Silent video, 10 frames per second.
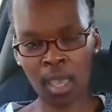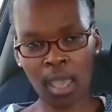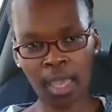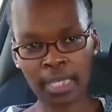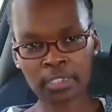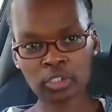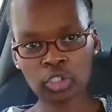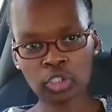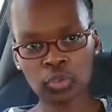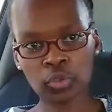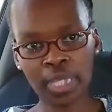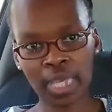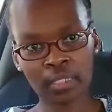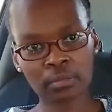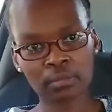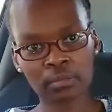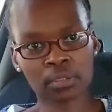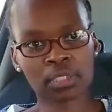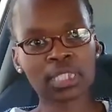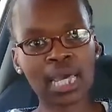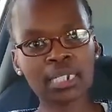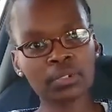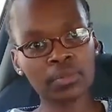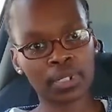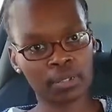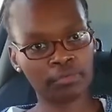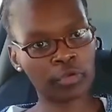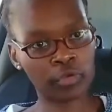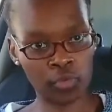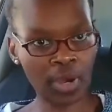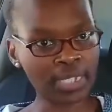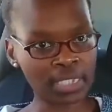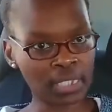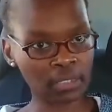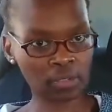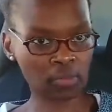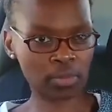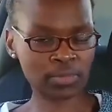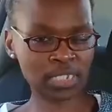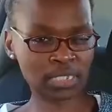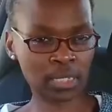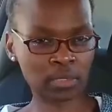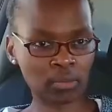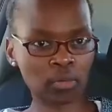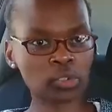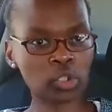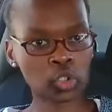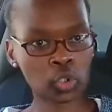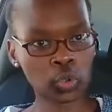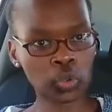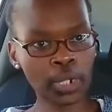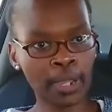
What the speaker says: and you can study whatever you want as a woman, and also